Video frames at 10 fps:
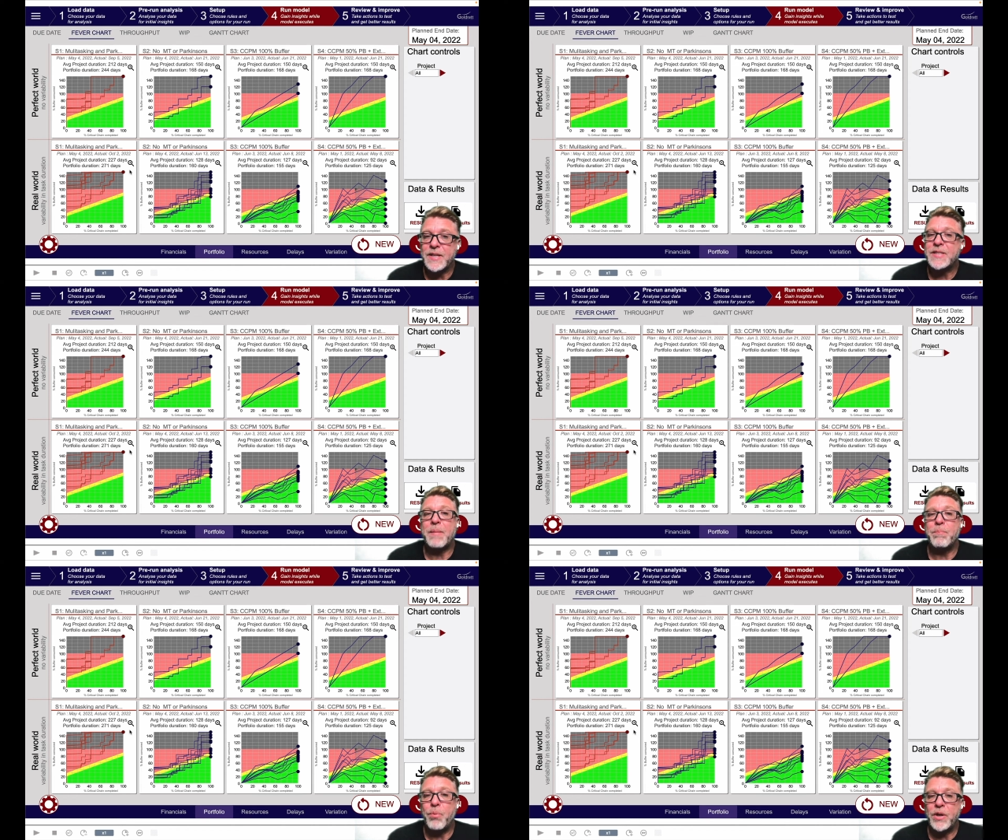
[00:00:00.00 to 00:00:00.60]
At
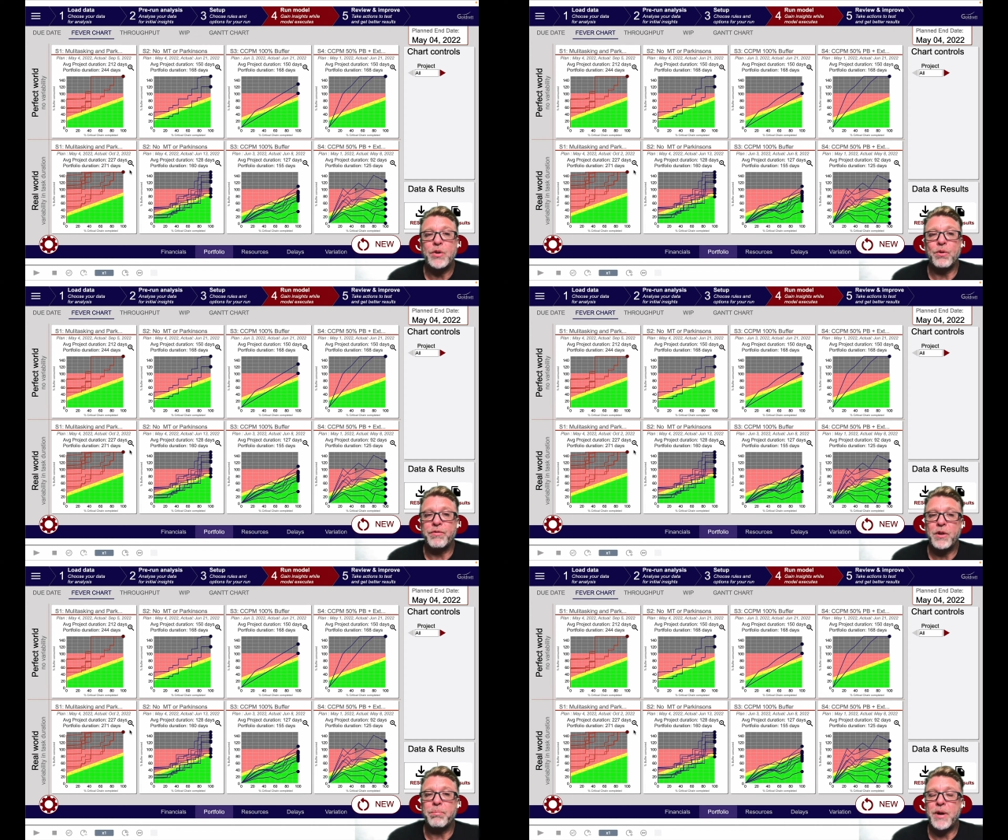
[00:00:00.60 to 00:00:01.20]
some point, you'll
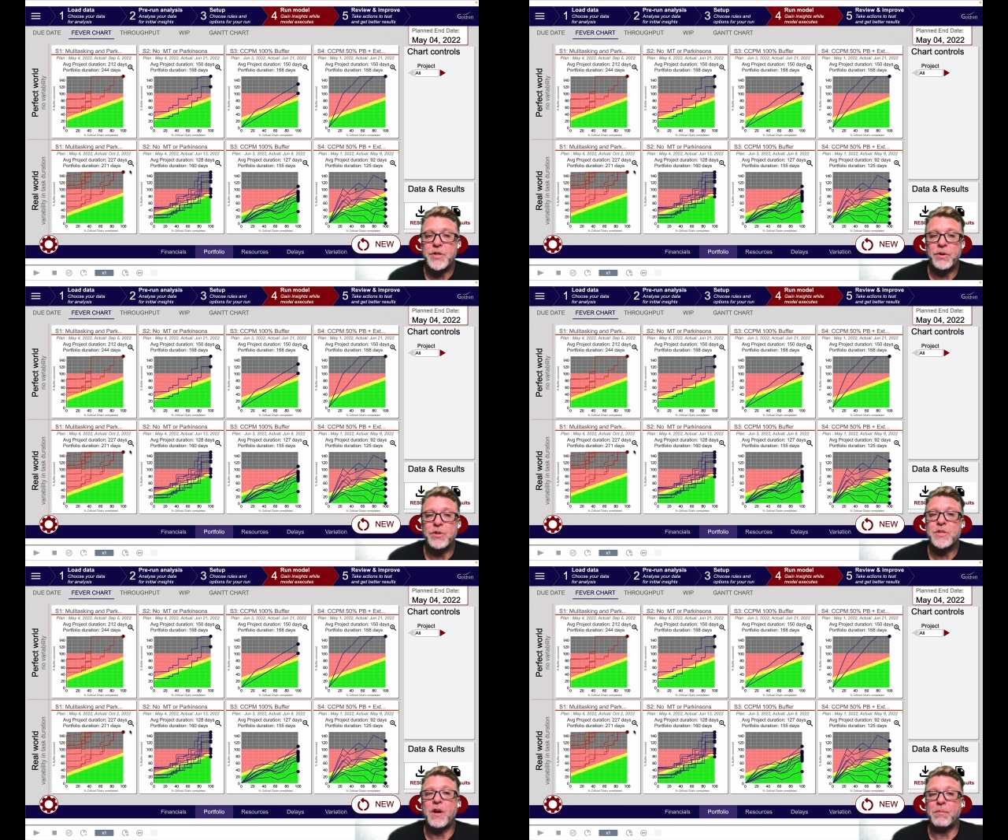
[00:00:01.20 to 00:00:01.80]
feel pressure to
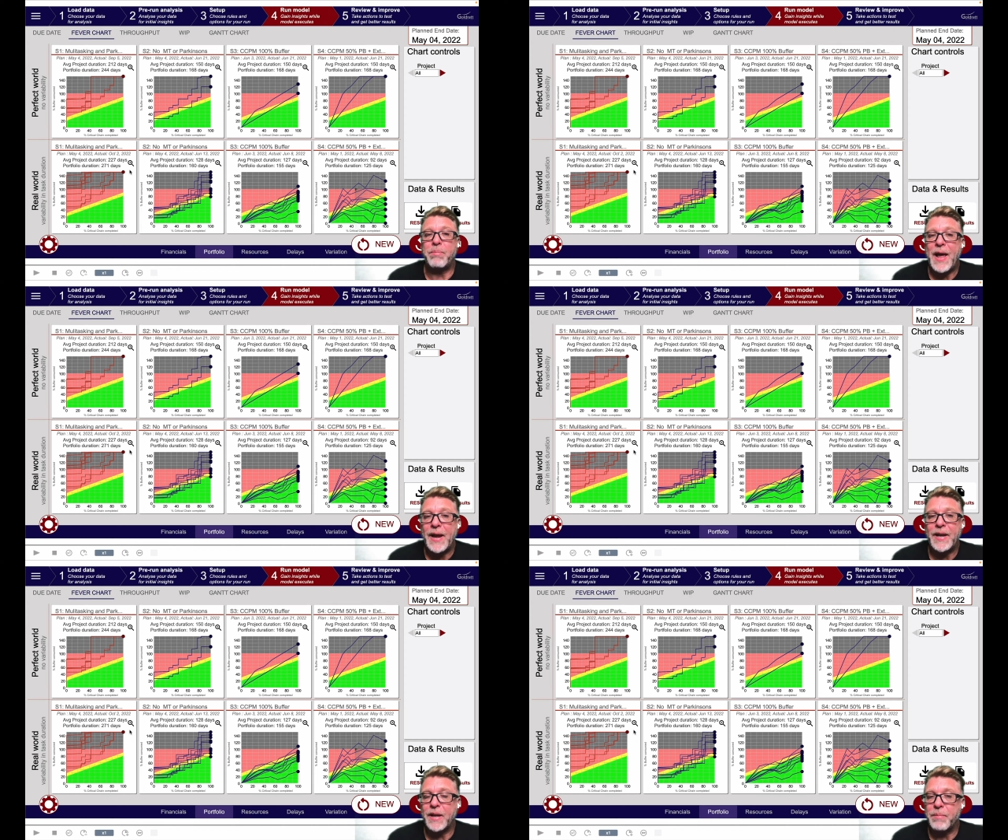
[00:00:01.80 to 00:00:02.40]
start
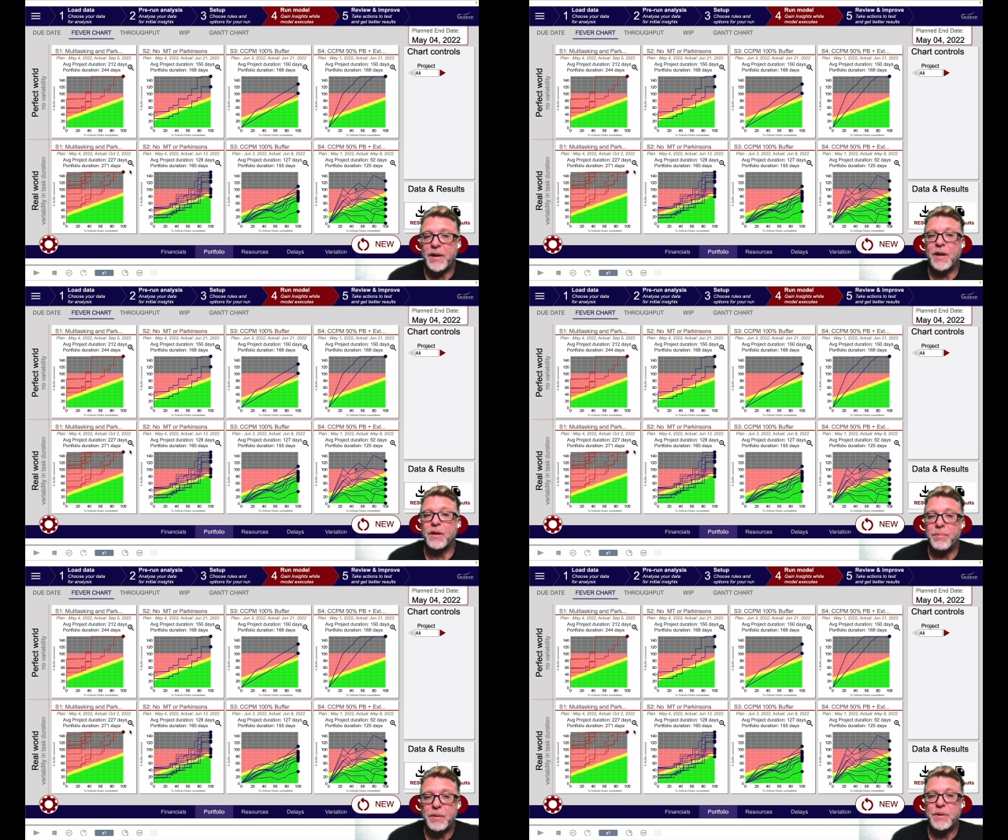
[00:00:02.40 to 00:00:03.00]
planning and making
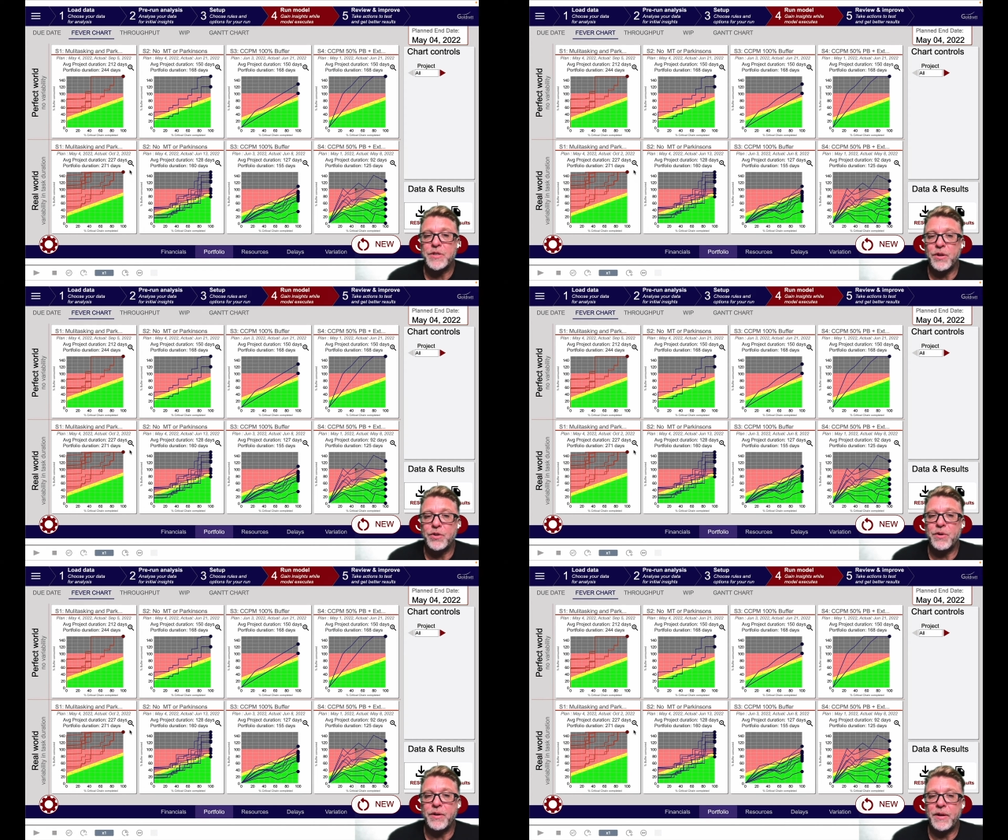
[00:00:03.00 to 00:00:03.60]
commitments on
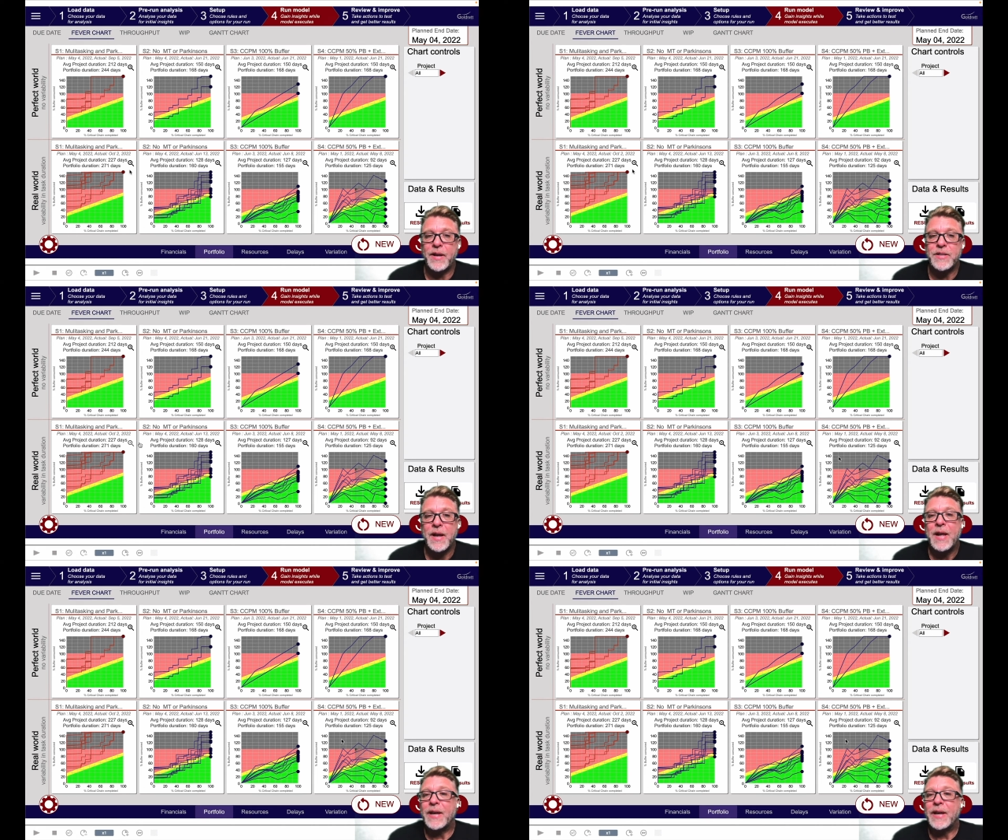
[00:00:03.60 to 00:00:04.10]
200 days,